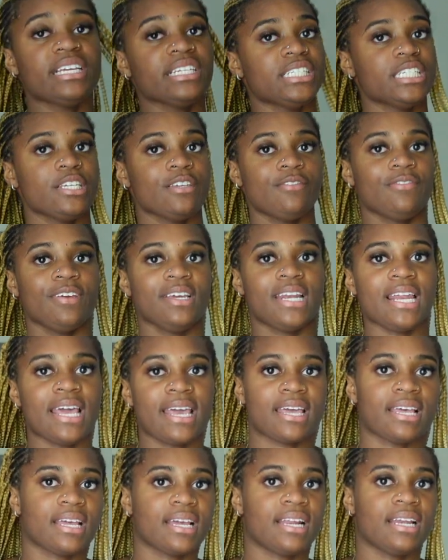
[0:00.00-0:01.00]
And she fit
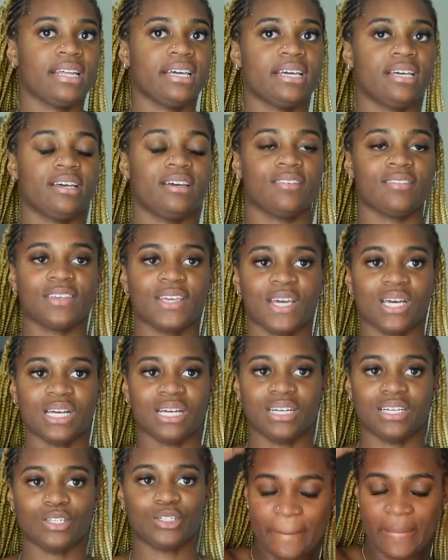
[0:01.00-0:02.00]
like a glove,
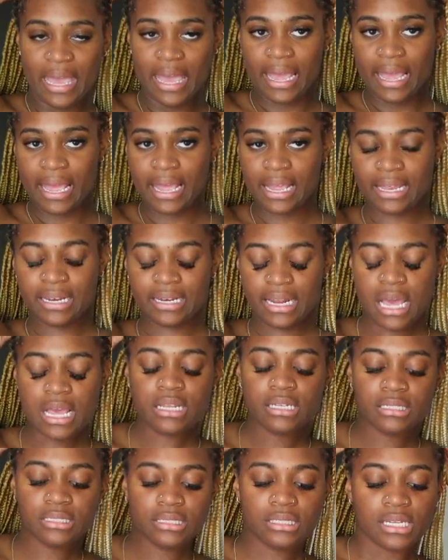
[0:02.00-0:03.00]
y'all. man, man.
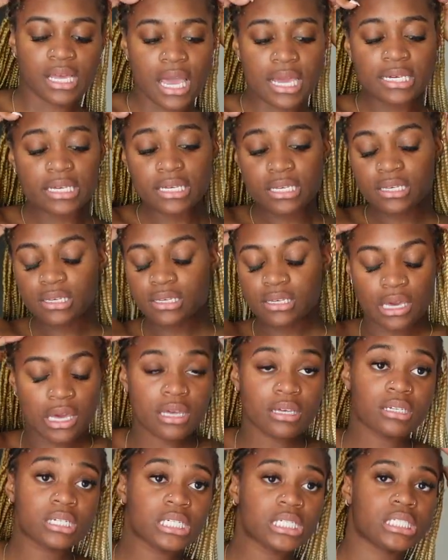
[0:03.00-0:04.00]
Mm,
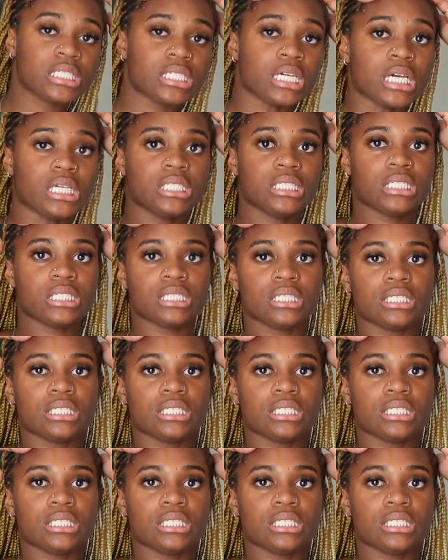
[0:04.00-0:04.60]
mm, mm,